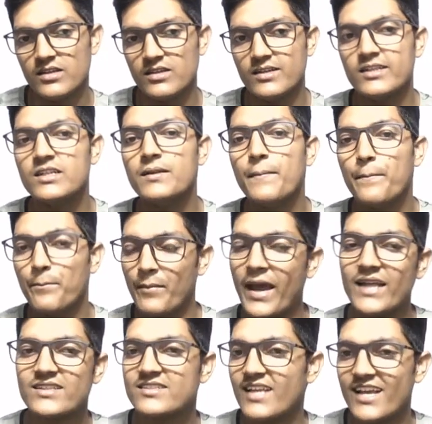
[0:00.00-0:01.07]
in
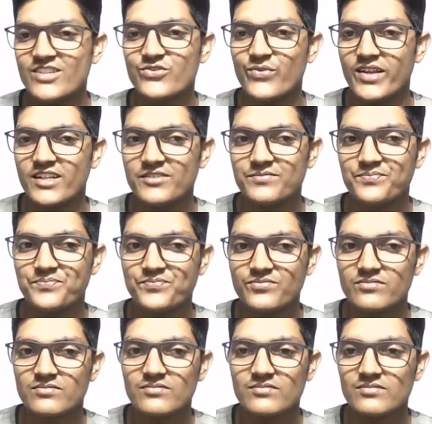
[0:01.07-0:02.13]
maths as well.
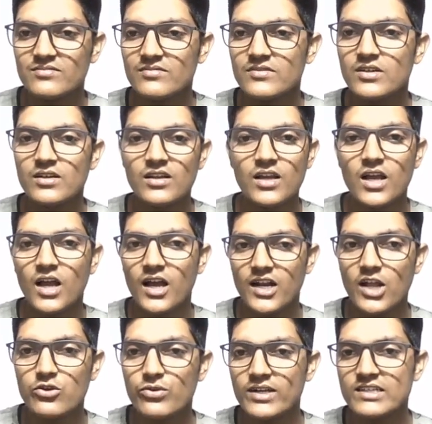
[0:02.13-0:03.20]

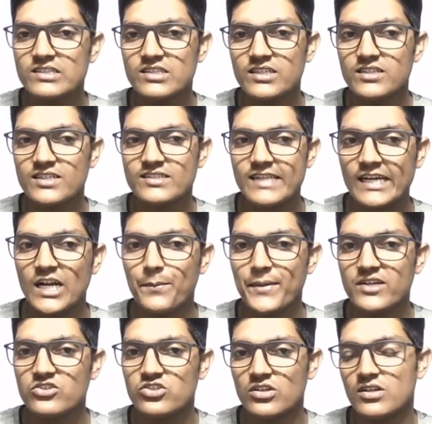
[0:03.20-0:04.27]
Now you can see the second
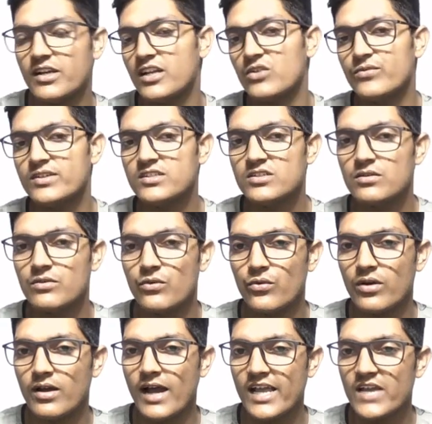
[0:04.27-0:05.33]
picture, in which
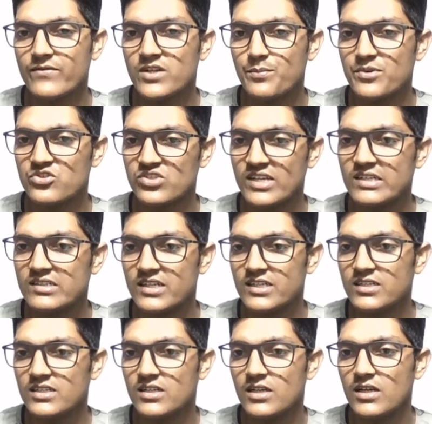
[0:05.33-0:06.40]
I have
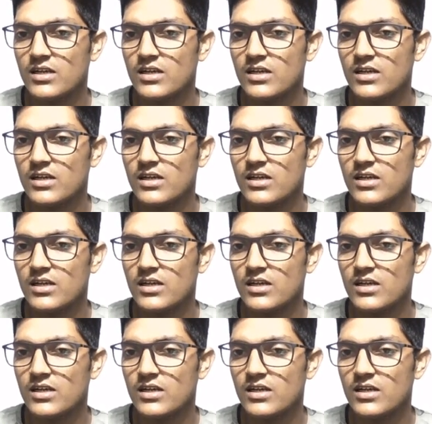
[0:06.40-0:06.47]
represented